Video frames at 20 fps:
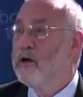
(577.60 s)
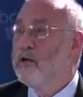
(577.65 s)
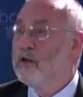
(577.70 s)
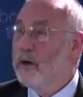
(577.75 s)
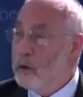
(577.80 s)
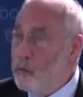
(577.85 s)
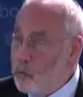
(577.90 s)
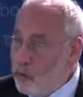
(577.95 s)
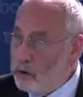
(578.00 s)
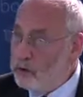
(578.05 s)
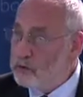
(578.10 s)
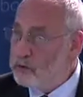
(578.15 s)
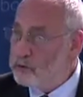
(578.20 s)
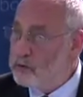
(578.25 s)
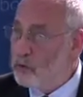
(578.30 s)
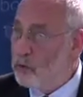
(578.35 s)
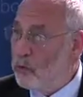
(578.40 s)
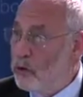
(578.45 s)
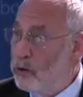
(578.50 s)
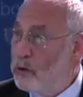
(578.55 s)
they weren't
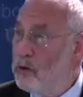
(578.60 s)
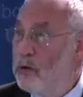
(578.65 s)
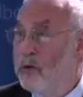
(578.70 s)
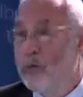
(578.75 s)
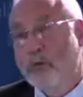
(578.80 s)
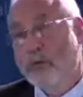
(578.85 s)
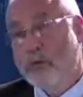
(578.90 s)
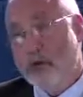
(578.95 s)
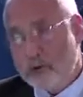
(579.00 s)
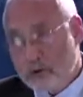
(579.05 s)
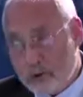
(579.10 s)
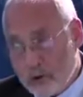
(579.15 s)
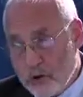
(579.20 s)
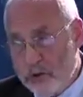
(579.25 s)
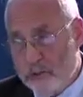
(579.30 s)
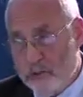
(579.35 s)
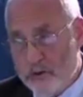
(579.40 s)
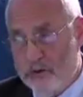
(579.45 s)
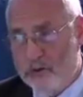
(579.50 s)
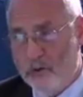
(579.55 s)
doing what they should
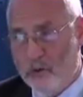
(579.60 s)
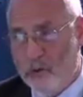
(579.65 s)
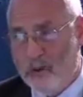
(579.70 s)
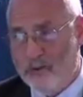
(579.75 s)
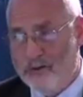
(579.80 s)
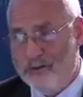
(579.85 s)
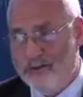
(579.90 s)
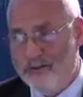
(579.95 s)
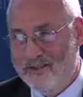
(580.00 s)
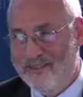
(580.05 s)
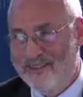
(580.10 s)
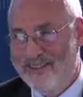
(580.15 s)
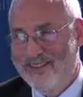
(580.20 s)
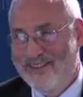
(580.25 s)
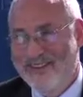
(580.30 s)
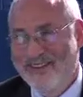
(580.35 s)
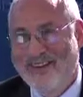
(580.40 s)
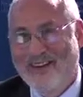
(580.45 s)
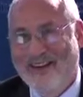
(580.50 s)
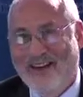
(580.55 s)
have been doing.
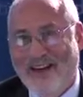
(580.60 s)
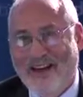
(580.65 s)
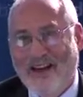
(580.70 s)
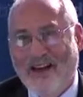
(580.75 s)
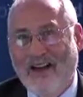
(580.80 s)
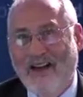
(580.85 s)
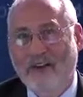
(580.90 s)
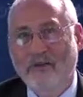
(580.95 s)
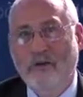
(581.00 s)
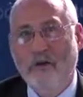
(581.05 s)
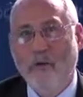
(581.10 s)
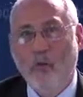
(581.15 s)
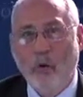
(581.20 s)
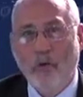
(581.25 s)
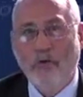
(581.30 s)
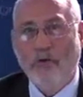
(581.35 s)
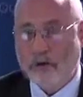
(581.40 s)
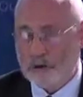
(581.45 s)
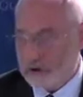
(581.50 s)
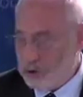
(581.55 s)
And
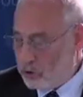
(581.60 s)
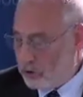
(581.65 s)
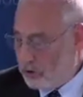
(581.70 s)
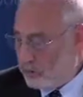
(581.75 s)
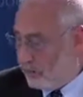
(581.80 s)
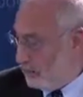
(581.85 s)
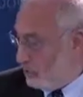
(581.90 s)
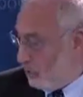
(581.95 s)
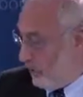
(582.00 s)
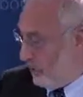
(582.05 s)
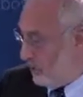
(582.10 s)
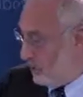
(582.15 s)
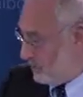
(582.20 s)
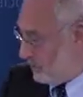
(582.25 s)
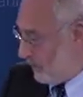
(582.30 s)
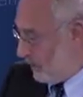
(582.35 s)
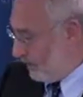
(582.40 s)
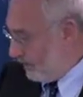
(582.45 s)
what they should have been doing is